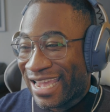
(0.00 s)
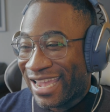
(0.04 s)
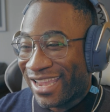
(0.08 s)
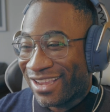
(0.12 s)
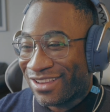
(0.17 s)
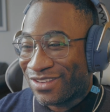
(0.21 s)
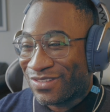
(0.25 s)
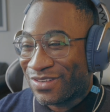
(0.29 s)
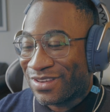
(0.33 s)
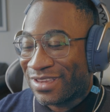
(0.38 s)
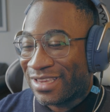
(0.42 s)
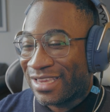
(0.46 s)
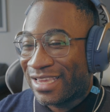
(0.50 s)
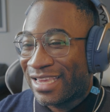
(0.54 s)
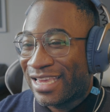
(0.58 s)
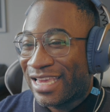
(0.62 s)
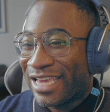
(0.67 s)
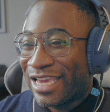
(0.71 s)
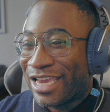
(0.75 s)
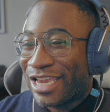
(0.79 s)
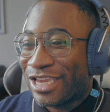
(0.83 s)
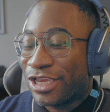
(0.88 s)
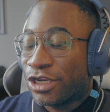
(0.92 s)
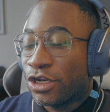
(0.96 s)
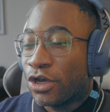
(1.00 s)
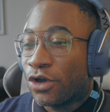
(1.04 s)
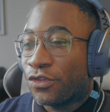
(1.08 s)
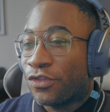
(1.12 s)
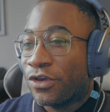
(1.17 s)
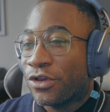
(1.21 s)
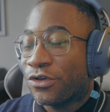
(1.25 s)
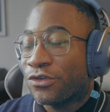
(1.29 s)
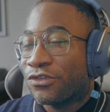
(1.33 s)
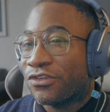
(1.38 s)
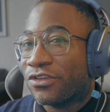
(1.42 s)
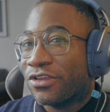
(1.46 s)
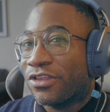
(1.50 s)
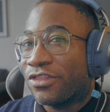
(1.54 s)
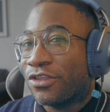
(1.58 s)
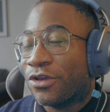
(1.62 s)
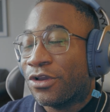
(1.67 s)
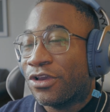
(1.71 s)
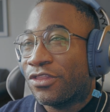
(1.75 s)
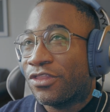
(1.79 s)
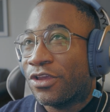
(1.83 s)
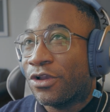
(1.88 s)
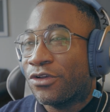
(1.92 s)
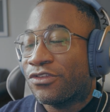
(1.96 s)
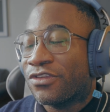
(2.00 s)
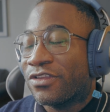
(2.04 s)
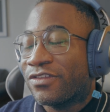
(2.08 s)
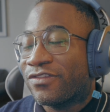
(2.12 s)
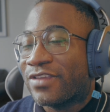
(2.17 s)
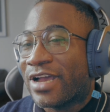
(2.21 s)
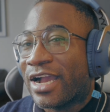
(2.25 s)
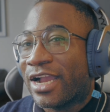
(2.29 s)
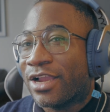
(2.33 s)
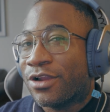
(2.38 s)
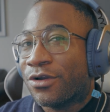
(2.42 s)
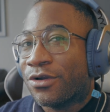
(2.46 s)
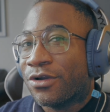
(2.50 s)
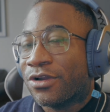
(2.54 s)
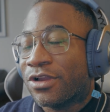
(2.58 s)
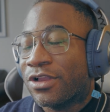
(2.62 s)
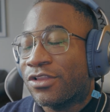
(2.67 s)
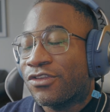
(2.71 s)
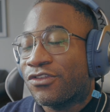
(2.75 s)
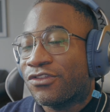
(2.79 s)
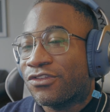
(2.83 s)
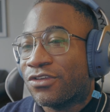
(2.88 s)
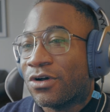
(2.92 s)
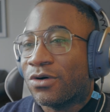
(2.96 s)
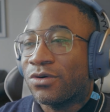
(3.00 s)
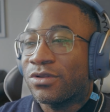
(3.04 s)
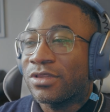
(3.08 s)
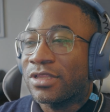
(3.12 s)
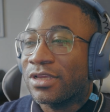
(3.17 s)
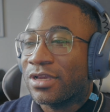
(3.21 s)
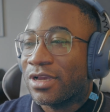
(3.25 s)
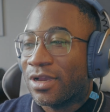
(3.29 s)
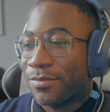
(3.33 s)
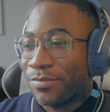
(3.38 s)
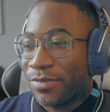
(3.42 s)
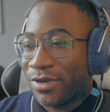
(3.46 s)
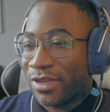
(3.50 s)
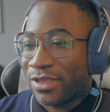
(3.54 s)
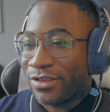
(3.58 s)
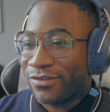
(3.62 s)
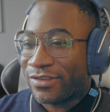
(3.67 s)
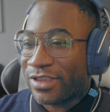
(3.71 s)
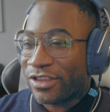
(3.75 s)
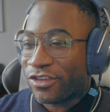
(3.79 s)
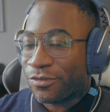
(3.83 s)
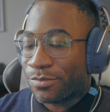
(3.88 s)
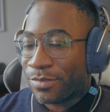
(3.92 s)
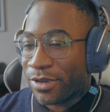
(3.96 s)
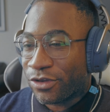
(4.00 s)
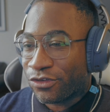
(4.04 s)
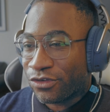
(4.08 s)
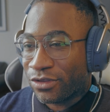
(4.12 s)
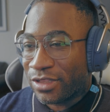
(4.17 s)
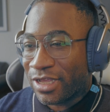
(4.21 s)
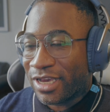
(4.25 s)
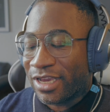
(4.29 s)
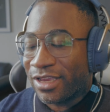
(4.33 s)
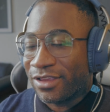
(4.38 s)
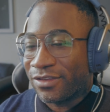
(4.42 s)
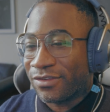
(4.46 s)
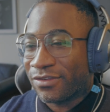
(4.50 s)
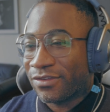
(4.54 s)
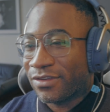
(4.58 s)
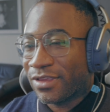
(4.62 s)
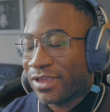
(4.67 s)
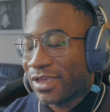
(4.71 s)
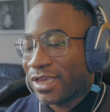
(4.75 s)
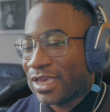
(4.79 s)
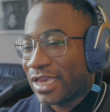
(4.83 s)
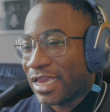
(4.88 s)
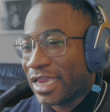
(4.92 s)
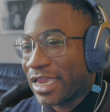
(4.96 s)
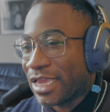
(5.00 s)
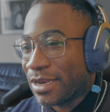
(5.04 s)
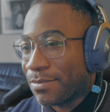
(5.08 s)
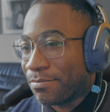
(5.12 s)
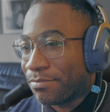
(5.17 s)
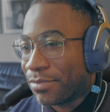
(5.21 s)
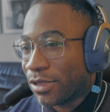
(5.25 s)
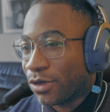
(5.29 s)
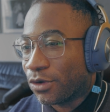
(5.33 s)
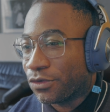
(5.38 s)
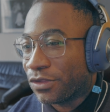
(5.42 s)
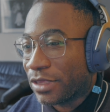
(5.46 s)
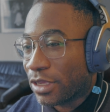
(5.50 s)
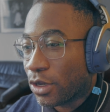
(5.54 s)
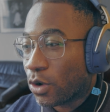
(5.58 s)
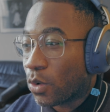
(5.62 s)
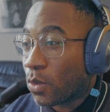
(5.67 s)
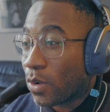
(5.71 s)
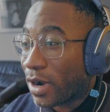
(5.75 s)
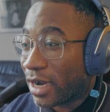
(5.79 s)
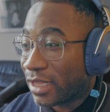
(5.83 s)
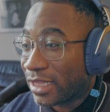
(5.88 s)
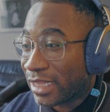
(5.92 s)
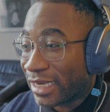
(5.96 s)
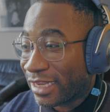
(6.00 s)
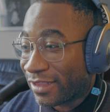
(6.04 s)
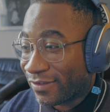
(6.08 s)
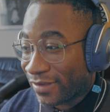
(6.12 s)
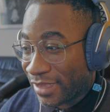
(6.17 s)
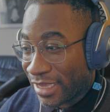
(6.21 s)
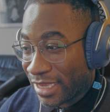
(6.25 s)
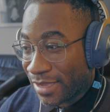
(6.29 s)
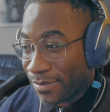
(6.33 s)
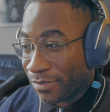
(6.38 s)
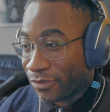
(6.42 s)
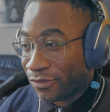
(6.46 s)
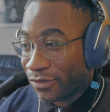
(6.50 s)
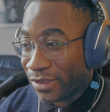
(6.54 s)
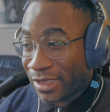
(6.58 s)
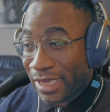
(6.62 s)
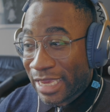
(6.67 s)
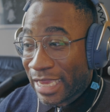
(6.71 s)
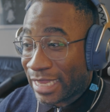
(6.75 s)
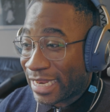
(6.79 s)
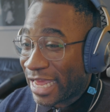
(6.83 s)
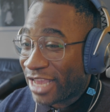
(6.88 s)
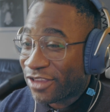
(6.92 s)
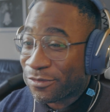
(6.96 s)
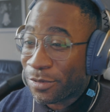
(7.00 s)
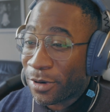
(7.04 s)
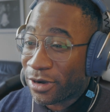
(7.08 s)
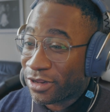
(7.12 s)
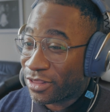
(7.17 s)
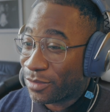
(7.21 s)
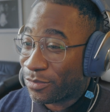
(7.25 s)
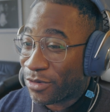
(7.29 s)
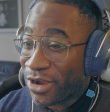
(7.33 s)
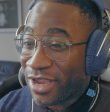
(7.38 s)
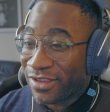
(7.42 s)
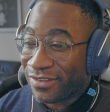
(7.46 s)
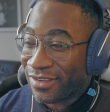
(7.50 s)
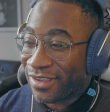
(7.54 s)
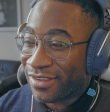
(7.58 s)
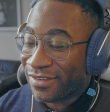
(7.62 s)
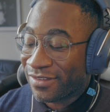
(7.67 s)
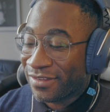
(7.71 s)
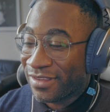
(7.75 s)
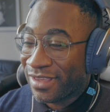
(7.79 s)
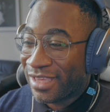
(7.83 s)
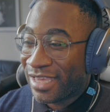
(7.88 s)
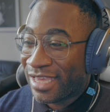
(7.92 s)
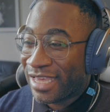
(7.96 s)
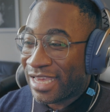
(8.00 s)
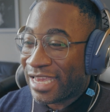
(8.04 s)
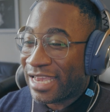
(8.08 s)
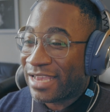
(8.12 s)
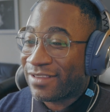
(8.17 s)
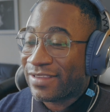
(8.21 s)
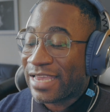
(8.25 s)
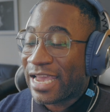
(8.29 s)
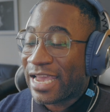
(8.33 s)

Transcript: actually. There's entire consultant companies that specialize in building quality teams, and that's part of the process. It's